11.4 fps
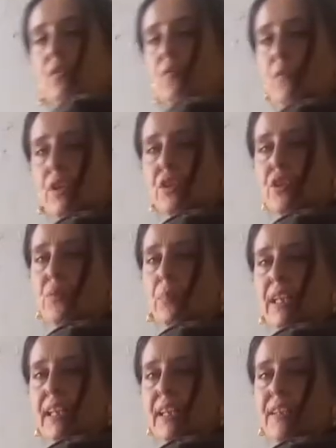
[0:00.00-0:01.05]
watch
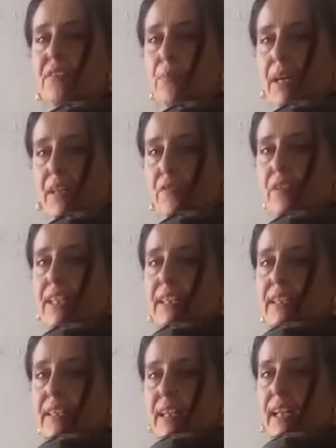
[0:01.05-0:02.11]
please my
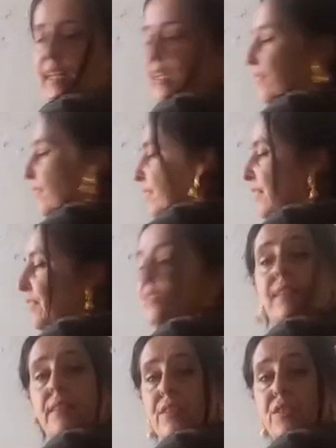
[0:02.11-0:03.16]
feet in the
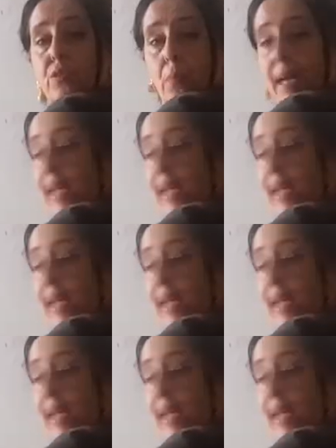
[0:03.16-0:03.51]
distance to my